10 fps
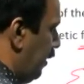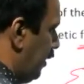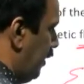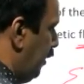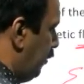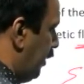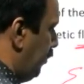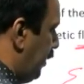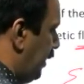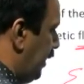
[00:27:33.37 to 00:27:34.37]
d phi
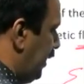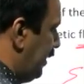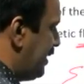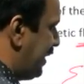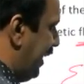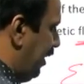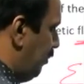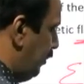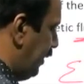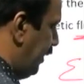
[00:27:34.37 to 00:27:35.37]
by dt,
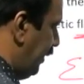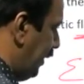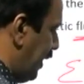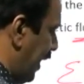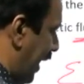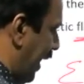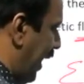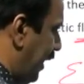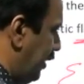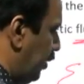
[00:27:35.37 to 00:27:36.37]
same thing.
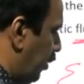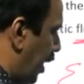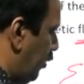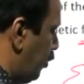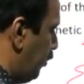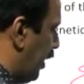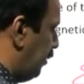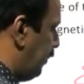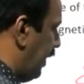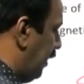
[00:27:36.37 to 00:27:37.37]
And you have to
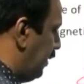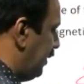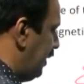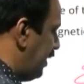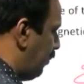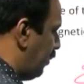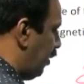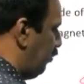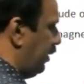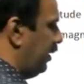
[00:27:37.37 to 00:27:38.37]
multiply with the number
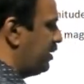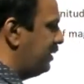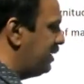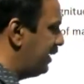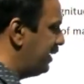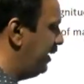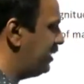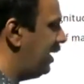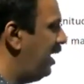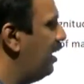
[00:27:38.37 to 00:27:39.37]
of turns. This N is
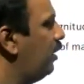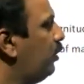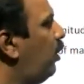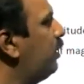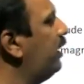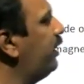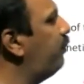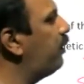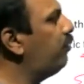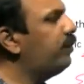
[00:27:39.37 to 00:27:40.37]
the total
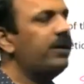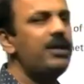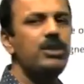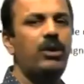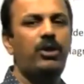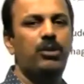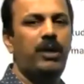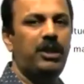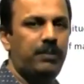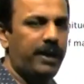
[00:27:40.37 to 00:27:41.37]
number of turns you have to
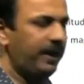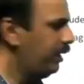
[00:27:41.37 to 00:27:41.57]
multiply.